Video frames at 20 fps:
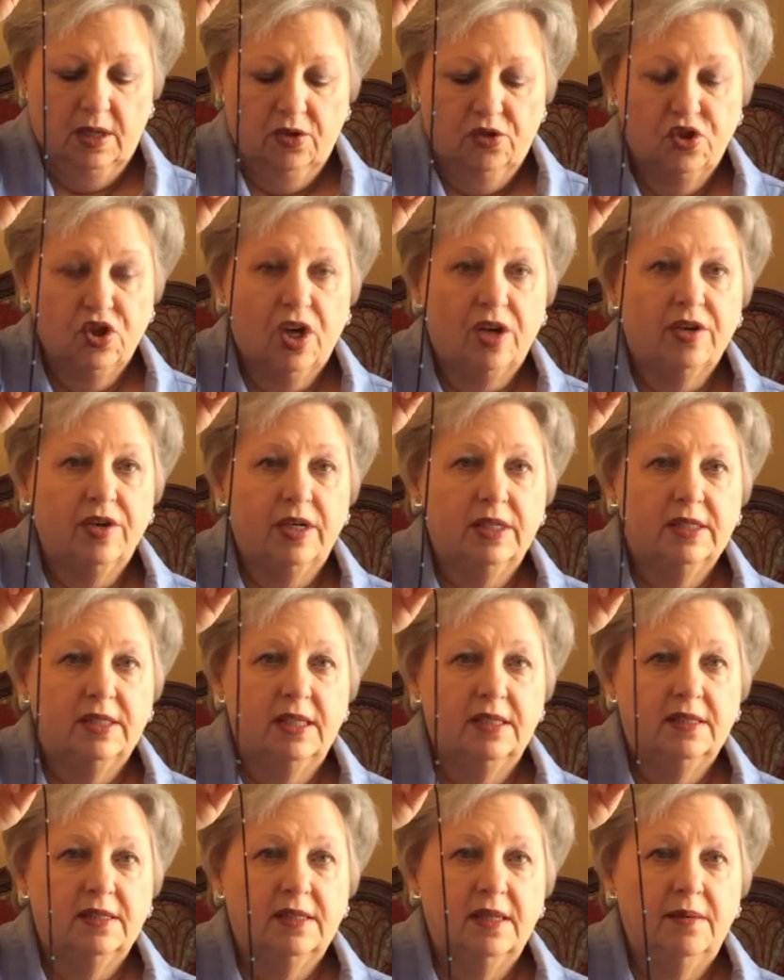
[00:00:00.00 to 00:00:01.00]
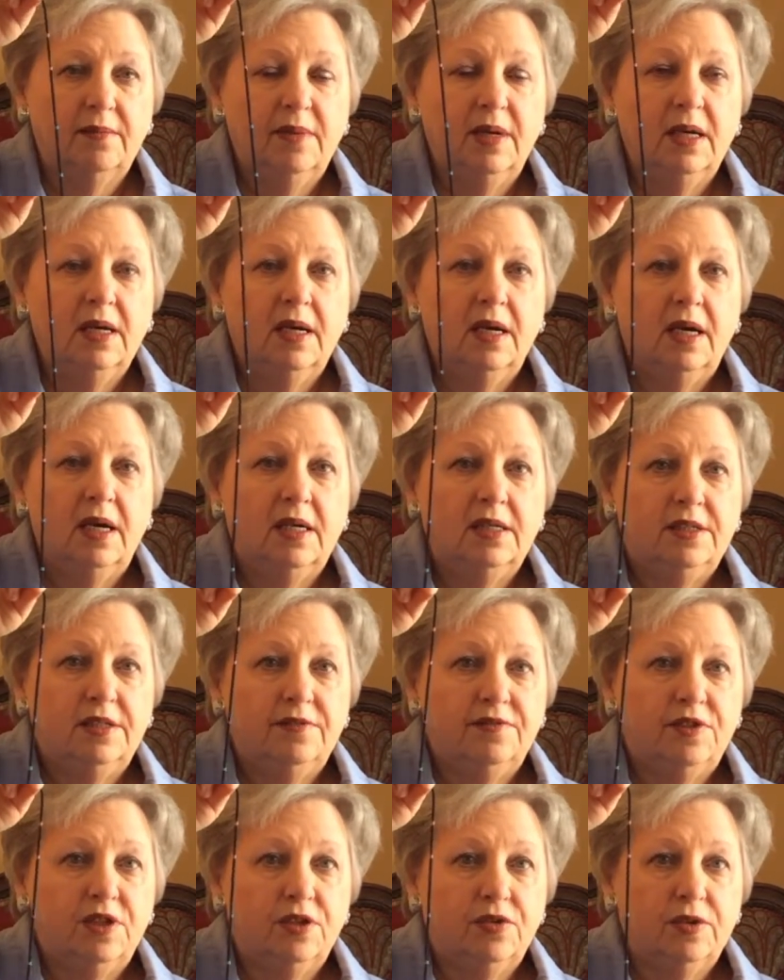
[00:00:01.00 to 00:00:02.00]
chakra system, and
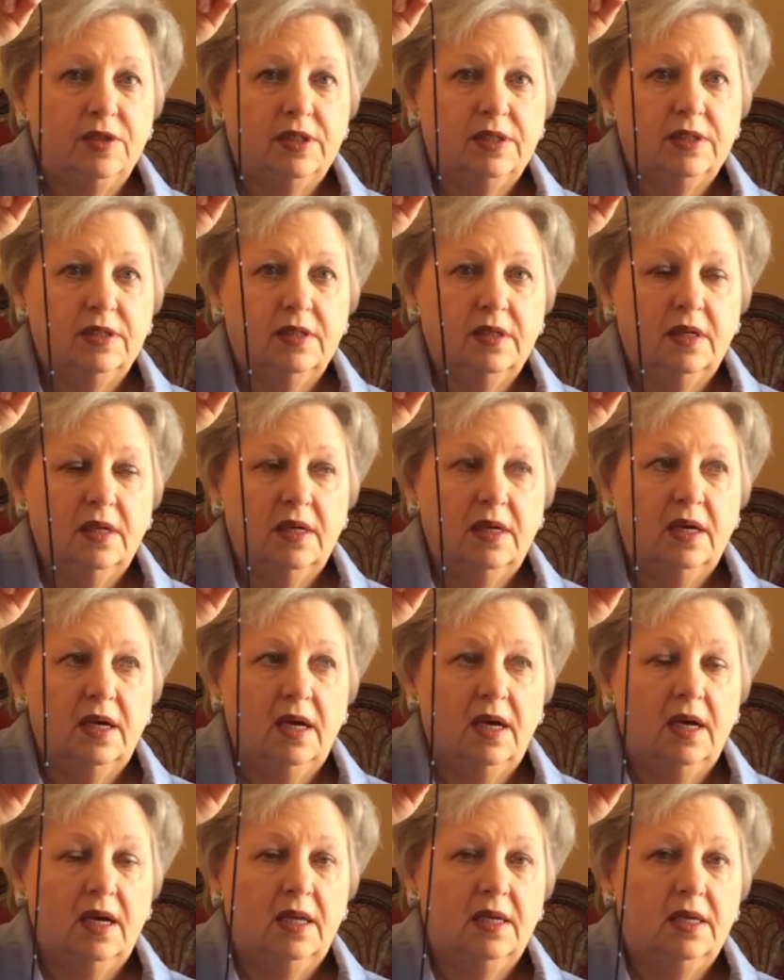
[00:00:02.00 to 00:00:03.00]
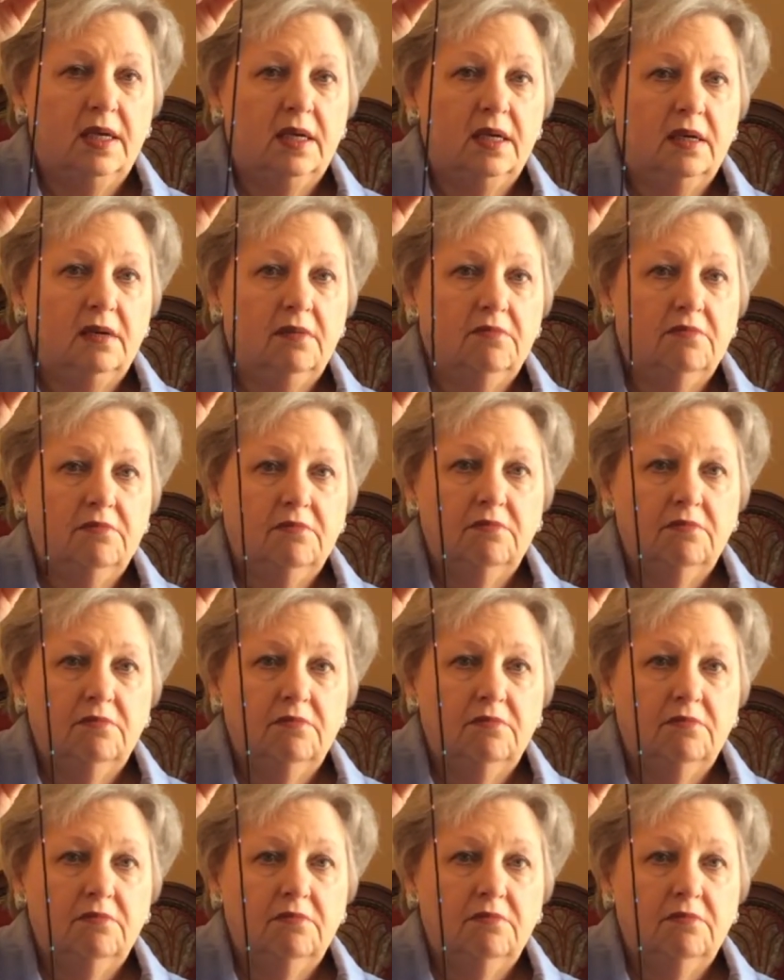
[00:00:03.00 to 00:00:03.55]
if there is any